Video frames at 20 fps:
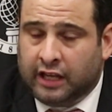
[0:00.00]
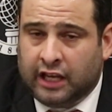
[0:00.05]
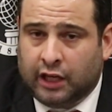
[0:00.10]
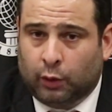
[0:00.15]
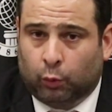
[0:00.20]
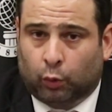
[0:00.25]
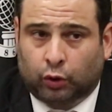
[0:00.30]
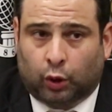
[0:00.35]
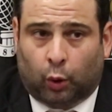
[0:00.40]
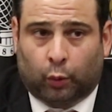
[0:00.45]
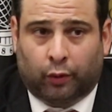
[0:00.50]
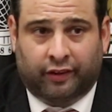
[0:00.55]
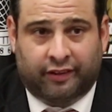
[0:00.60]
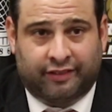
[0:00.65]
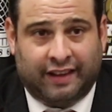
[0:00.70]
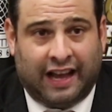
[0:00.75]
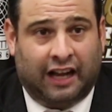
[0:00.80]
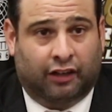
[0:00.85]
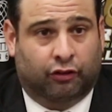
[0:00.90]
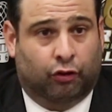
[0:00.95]
he will go to the
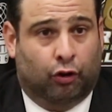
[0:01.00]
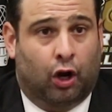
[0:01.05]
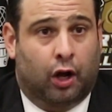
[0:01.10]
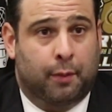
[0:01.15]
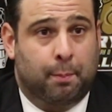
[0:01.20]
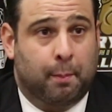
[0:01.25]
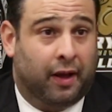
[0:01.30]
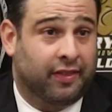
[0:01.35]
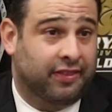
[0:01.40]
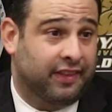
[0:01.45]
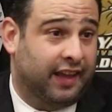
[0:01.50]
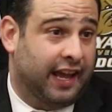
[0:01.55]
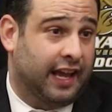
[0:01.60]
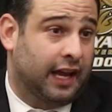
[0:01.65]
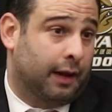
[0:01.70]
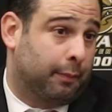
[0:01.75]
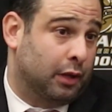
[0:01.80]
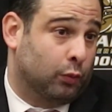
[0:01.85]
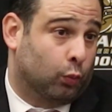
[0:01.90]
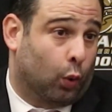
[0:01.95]
doctor on
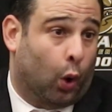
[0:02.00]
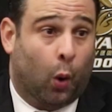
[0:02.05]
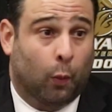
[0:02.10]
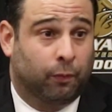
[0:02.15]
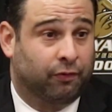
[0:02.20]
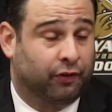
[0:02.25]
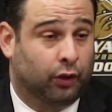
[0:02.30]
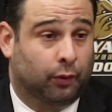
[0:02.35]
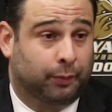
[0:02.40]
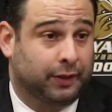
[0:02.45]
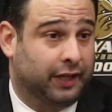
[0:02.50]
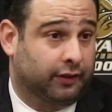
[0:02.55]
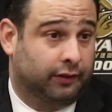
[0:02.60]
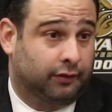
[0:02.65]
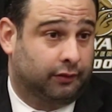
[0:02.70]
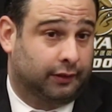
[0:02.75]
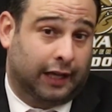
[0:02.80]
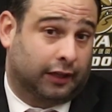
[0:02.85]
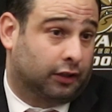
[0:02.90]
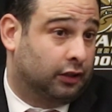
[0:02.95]
Monday. I mean, we're hopeful he'll be
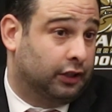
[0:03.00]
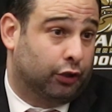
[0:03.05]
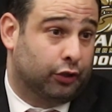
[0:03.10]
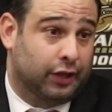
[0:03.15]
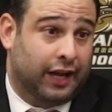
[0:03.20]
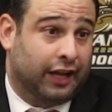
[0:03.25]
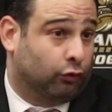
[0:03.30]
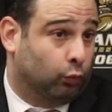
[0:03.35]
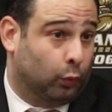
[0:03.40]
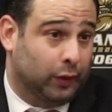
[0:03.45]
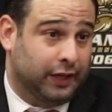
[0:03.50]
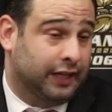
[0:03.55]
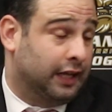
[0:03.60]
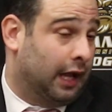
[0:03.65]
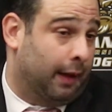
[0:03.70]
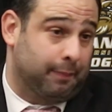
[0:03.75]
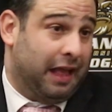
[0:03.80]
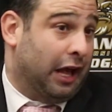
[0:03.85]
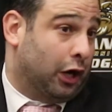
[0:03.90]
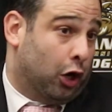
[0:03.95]
get cleared next
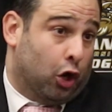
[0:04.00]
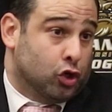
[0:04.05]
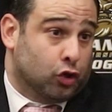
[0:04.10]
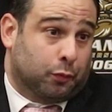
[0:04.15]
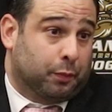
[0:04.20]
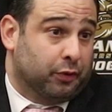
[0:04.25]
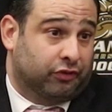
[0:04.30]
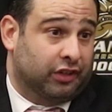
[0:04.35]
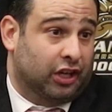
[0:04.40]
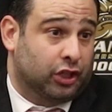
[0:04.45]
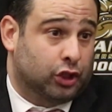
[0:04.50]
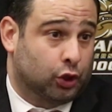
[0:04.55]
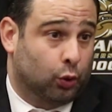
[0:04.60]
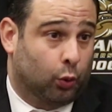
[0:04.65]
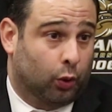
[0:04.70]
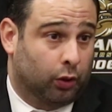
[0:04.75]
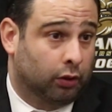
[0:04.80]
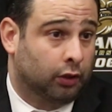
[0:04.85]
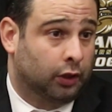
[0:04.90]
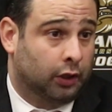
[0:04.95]
week. I'm not 100%
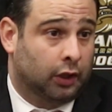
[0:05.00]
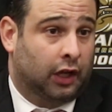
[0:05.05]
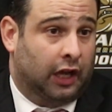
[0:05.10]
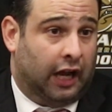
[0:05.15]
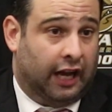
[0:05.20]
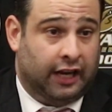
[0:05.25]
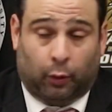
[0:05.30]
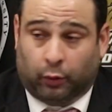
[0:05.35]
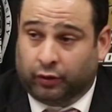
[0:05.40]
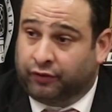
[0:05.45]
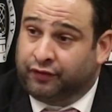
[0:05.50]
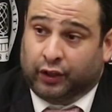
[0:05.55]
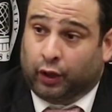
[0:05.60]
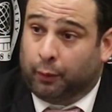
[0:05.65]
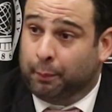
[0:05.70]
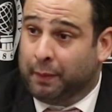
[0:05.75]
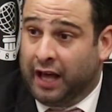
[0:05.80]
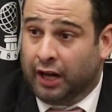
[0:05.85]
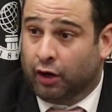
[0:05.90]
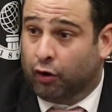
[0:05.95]
sure. I know he's
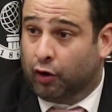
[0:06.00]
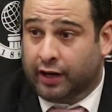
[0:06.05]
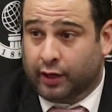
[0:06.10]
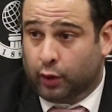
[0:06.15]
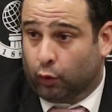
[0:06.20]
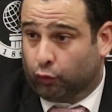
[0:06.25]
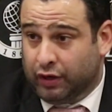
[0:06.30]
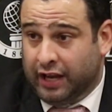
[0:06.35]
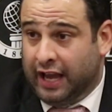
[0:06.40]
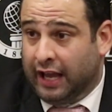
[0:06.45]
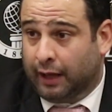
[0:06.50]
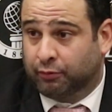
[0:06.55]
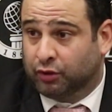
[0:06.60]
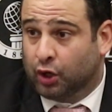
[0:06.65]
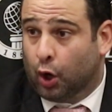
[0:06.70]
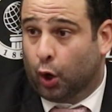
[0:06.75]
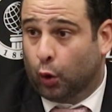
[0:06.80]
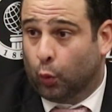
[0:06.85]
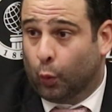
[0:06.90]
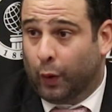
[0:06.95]
feeling better. I know rehab's
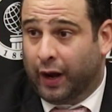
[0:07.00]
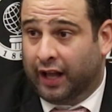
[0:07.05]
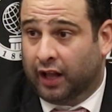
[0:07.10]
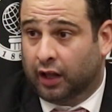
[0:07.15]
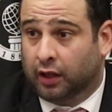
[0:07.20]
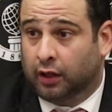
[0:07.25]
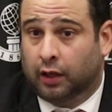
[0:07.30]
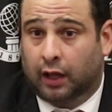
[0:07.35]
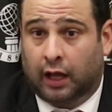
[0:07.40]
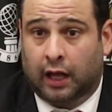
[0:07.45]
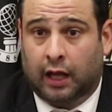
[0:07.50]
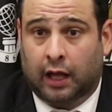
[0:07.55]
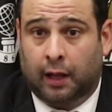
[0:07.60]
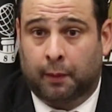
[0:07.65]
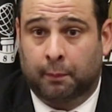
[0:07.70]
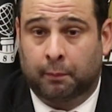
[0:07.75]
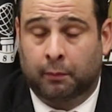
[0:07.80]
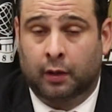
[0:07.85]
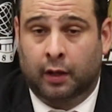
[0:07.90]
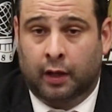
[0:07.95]
going well.
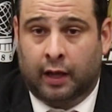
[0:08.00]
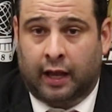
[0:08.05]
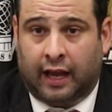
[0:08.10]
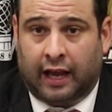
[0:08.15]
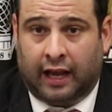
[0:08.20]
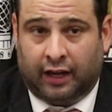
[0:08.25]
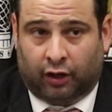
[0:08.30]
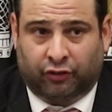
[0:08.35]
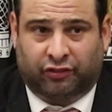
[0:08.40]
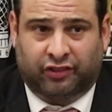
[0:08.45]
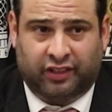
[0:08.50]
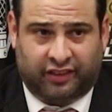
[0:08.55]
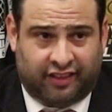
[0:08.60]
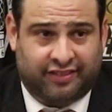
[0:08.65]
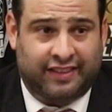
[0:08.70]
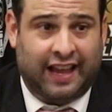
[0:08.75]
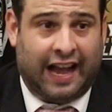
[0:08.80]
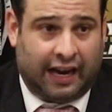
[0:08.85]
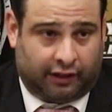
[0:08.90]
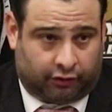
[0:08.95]
Um, and he'll see the
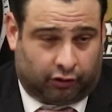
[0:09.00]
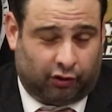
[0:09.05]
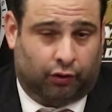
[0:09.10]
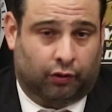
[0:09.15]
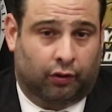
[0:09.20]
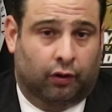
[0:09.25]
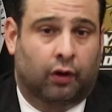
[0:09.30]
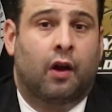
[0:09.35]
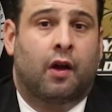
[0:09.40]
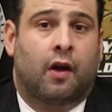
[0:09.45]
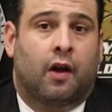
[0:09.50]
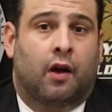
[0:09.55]
doctor